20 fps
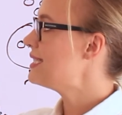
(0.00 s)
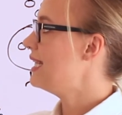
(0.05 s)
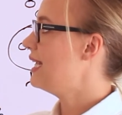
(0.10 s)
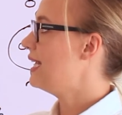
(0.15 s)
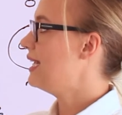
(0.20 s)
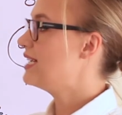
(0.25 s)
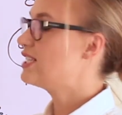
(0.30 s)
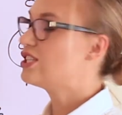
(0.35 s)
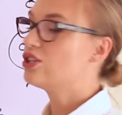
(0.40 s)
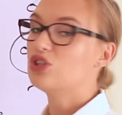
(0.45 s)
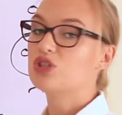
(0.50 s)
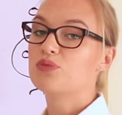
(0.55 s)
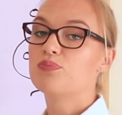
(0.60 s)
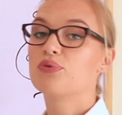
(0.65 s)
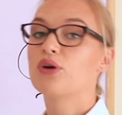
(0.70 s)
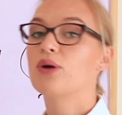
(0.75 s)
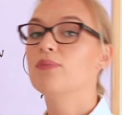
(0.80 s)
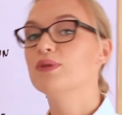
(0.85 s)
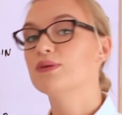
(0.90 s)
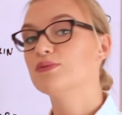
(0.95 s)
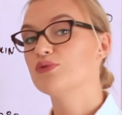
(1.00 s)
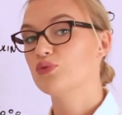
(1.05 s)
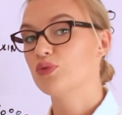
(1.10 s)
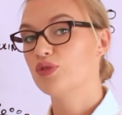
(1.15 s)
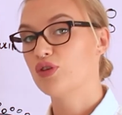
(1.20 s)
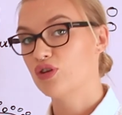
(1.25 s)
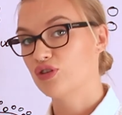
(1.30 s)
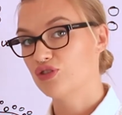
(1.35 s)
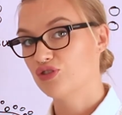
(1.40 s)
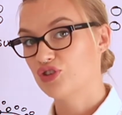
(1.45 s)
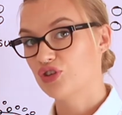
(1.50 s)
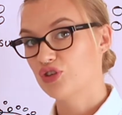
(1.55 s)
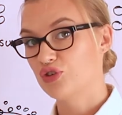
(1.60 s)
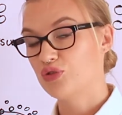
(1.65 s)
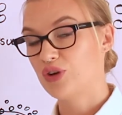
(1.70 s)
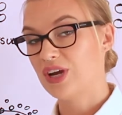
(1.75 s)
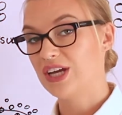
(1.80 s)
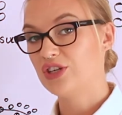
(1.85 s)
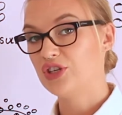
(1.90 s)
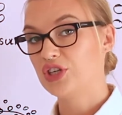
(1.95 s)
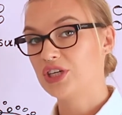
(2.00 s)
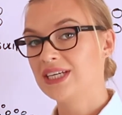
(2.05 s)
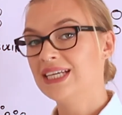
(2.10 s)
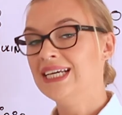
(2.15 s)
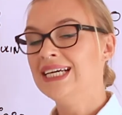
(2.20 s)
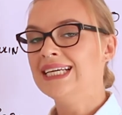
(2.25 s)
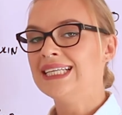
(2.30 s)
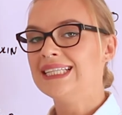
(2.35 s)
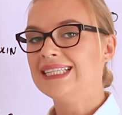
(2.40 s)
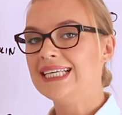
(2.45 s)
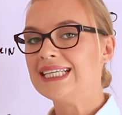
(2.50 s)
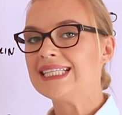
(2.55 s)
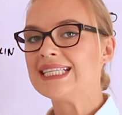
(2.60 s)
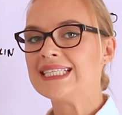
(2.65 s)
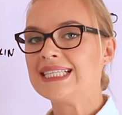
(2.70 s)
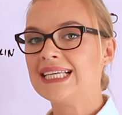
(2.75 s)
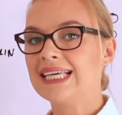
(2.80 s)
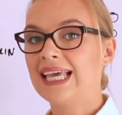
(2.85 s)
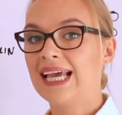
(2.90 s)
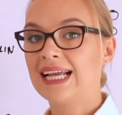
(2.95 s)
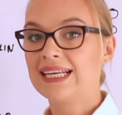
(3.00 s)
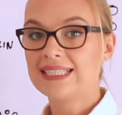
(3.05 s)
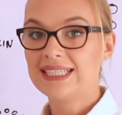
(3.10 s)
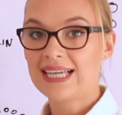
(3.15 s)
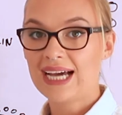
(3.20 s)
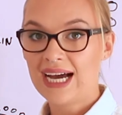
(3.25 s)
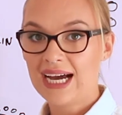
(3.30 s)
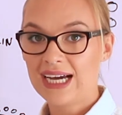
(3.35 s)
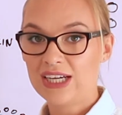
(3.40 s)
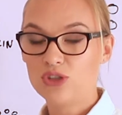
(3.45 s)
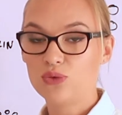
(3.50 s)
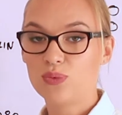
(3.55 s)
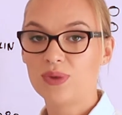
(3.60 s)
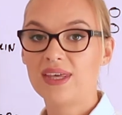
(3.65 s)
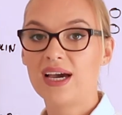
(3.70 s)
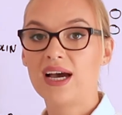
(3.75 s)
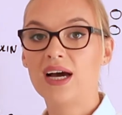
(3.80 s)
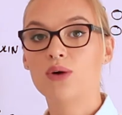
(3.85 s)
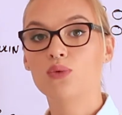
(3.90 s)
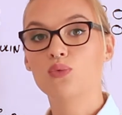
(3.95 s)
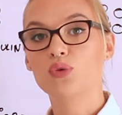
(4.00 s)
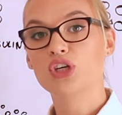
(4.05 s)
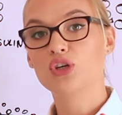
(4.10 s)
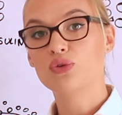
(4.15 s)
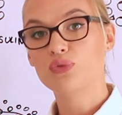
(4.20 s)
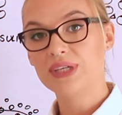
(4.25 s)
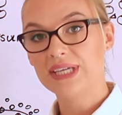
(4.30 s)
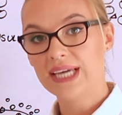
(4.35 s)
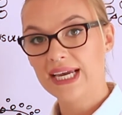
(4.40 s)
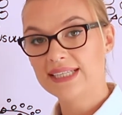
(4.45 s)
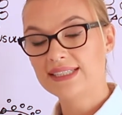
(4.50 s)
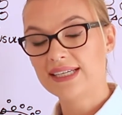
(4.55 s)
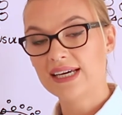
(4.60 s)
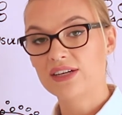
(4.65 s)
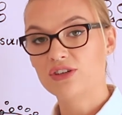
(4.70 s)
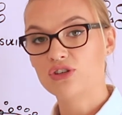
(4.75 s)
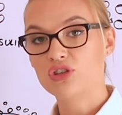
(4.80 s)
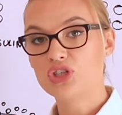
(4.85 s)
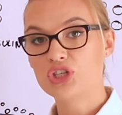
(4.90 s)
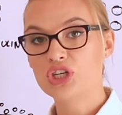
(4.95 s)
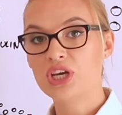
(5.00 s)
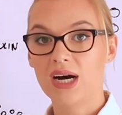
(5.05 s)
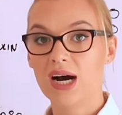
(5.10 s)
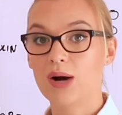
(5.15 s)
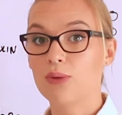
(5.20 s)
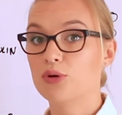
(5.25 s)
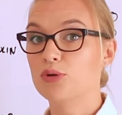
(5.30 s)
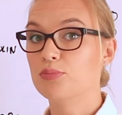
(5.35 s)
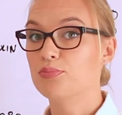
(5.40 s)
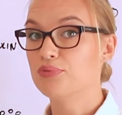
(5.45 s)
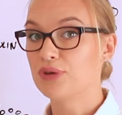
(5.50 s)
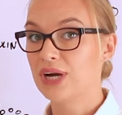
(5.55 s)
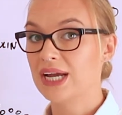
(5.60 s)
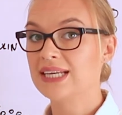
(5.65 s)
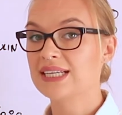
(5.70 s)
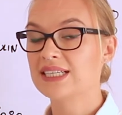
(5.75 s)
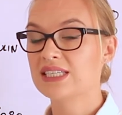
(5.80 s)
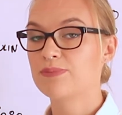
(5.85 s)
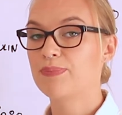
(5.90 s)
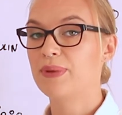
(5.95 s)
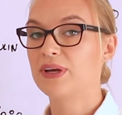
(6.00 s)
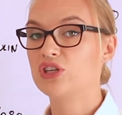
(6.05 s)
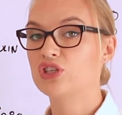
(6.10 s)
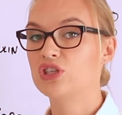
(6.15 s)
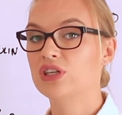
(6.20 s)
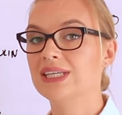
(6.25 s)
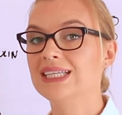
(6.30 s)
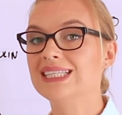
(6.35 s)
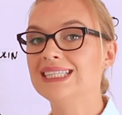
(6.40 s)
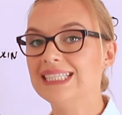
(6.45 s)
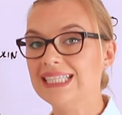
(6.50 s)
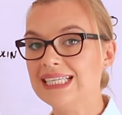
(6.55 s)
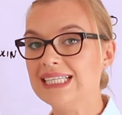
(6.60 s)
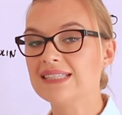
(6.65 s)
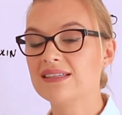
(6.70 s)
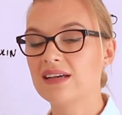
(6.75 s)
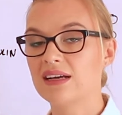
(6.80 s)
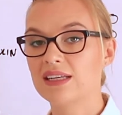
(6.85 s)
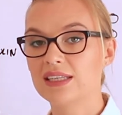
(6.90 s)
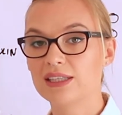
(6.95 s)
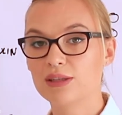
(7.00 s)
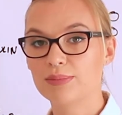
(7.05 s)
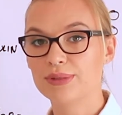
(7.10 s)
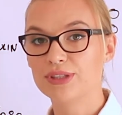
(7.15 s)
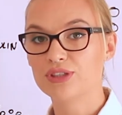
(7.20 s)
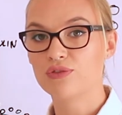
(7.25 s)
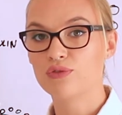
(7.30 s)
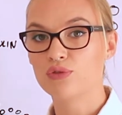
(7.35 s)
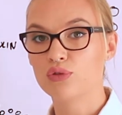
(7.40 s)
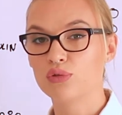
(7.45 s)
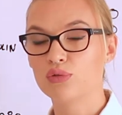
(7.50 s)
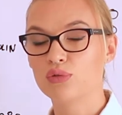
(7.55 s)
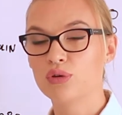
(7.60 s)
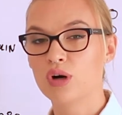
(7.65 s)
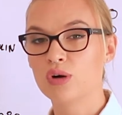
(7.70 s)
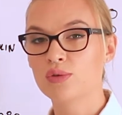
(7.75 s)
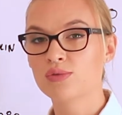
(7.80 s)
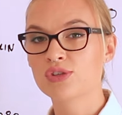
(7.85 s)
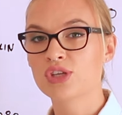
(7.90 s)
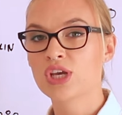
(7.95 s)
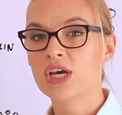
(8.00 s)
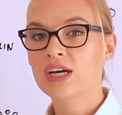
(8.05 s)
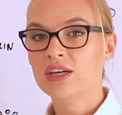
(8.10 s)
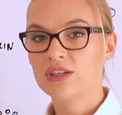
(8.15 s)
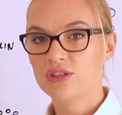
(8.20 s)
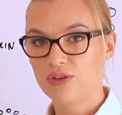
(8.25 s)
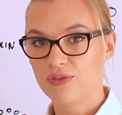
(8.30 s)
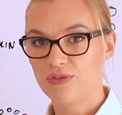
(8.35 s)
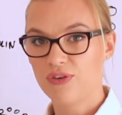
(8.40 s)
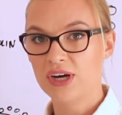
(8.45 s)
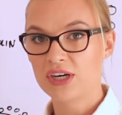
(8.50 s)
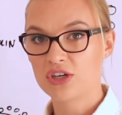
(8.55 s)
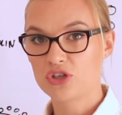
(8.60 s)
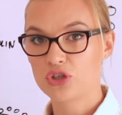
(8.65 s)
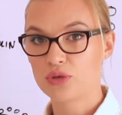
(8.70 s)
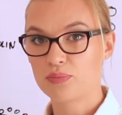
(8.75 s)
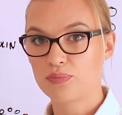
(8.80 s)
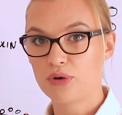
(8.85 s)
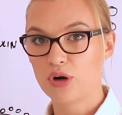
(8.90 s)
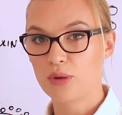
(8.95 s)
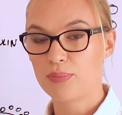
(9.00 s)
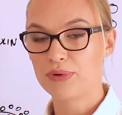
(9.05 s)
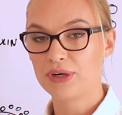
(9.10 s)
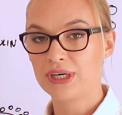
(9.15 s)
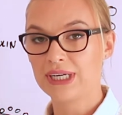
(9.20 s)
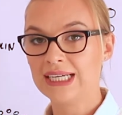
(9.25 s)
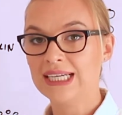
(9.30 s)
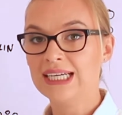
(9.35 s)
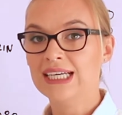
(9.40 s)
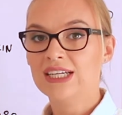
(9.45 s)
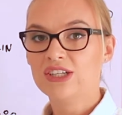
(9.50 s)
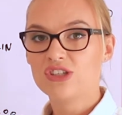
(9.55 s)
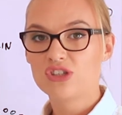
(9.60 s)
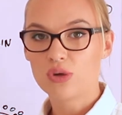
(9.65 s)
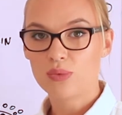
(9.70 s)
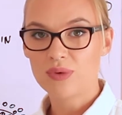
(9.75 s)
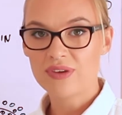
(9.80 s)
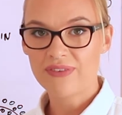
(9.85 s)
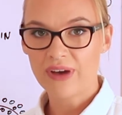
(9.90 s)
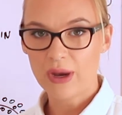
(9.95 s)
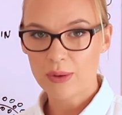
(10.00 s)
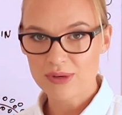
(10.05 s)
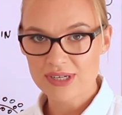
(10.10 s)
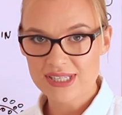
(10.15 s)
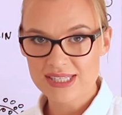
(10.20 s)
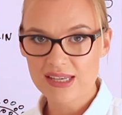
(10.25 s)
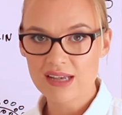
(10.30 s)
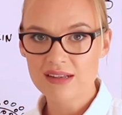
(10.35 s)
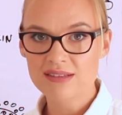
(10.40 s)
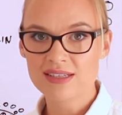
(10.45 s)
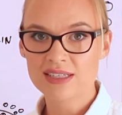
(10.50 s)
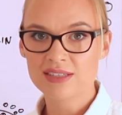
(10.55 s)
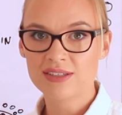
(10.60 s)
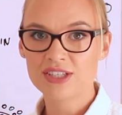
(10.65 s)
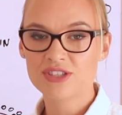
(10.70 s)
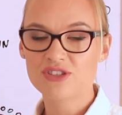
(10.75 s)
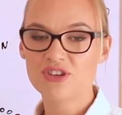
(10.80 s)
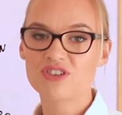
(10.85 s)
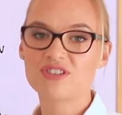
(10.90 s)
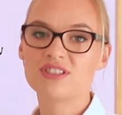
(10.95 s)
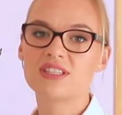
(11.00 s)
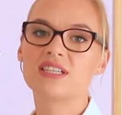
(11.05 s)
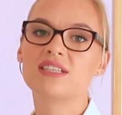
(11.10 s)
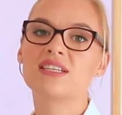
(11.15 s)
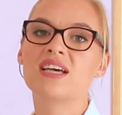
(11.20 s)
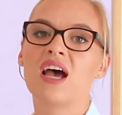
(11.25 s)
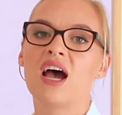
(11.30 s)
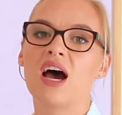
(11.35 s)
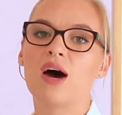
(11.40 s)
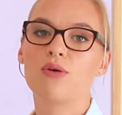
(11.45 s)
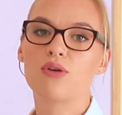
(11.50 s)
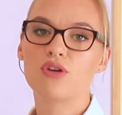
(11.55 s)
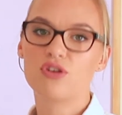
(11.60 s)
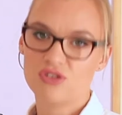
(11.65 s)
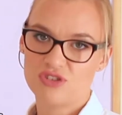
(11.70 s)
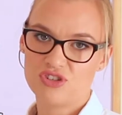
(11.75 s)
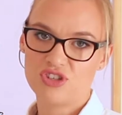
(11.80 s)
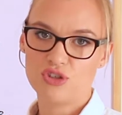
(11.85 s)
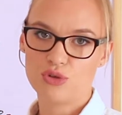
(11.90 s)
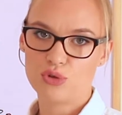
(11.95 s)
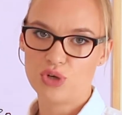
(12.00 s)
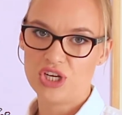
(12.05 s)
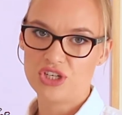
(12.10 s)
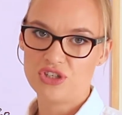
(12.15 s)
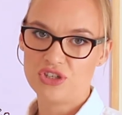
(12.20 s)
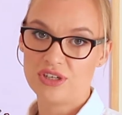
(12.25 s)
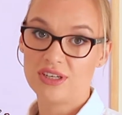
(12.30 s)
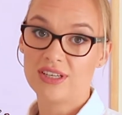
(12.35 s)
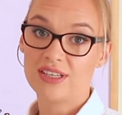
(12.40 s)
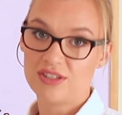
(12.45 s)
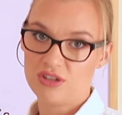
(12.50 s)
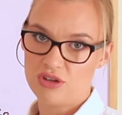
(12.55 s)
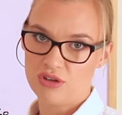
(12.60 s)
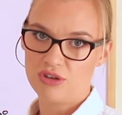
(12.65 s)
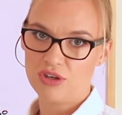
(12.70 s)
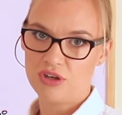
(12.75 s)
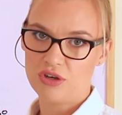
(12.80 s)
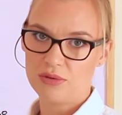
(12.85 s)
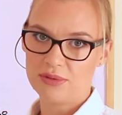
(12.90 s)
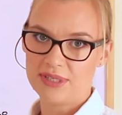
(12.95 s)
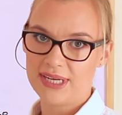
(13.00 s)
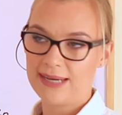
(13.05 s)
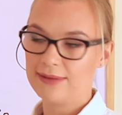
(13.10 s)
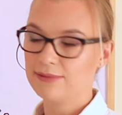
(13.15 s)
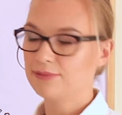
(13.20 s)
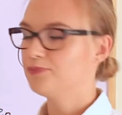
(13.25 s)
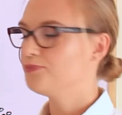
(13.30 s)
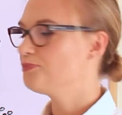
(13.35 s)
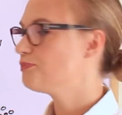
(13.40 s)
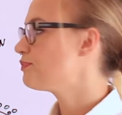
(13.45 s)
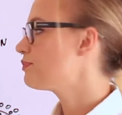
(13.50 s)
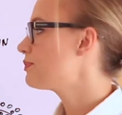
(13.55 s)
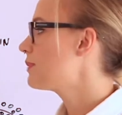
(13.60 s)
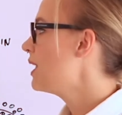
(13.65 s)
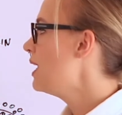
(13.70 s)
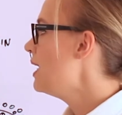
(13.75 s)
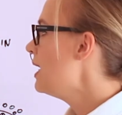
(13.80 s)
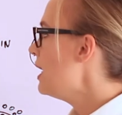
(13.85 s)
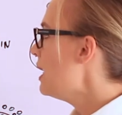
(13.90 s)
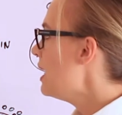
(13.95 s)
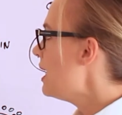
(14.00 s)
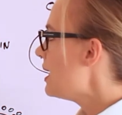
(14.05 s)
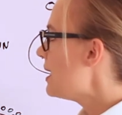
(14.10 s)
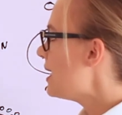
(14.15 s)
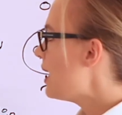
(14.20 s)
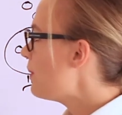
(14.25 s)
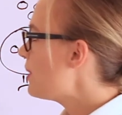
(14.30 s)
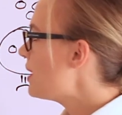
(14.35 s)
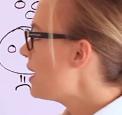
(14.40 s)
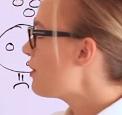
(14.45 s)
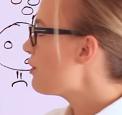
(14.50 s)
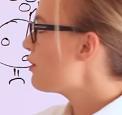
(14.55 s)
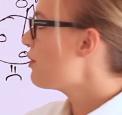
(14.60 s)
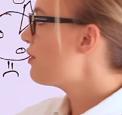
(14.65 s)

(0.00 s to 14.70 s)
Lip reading: thing is problems with concentration. This is again tied with how we create energy. Our brain especially needs a little bit of glucose to function properly. So if our cells are exhausted, our concentration is going to go down. Now, another